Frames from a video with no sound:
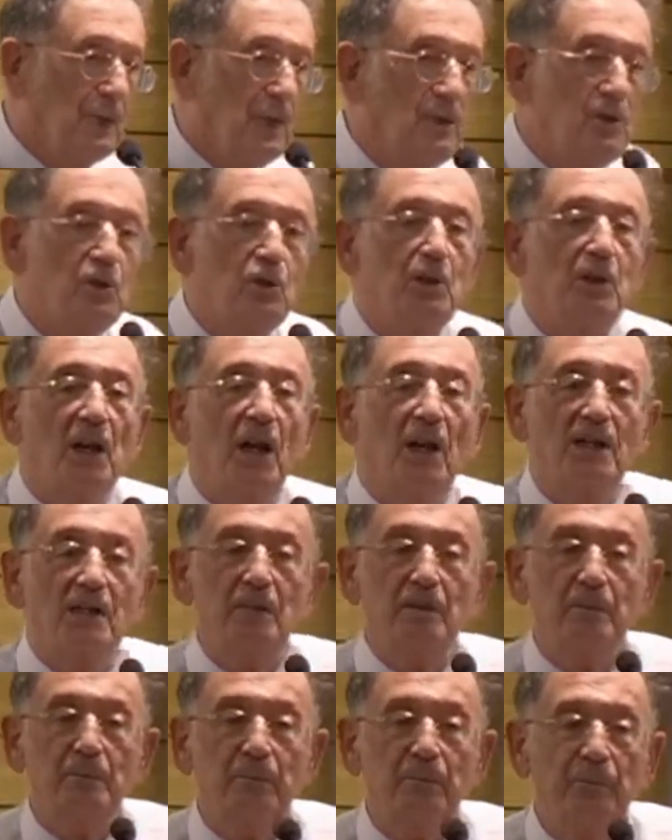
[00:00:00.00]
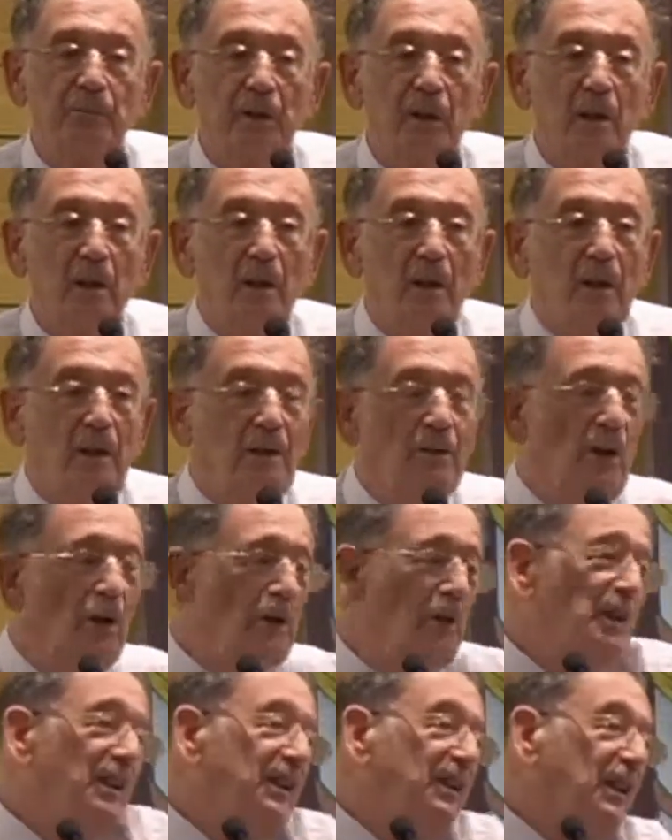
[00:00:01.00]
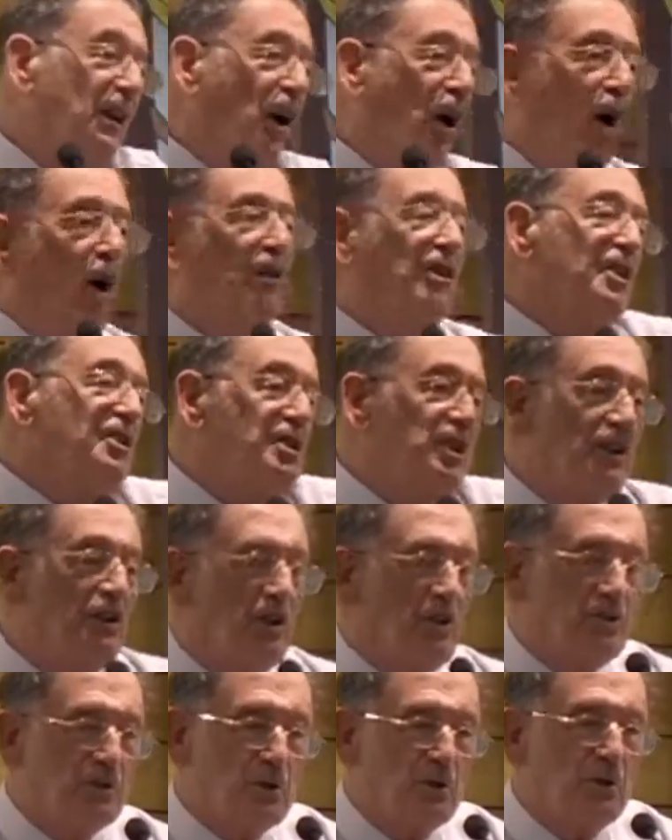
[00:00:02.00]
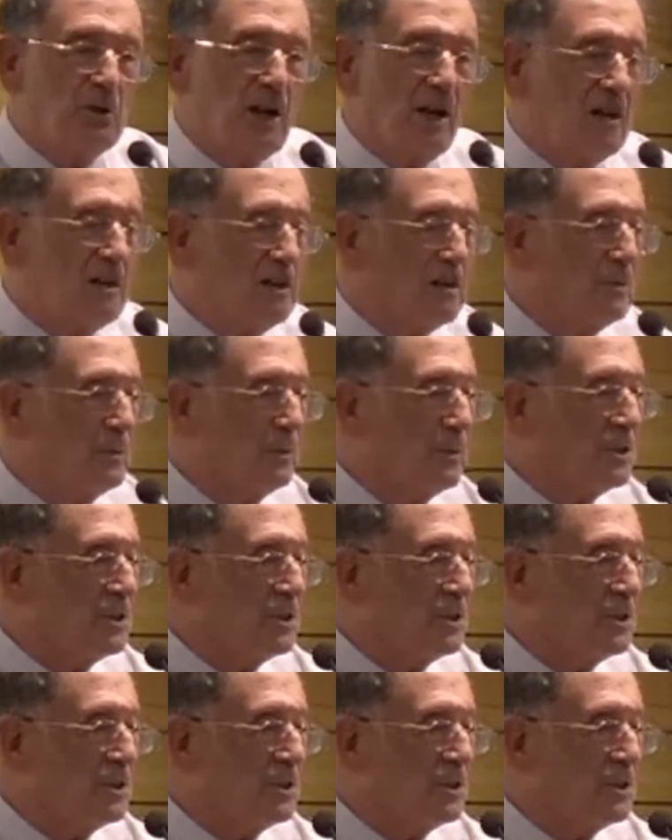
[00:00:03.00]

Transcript: In Judaism, not only the origin of Judaism,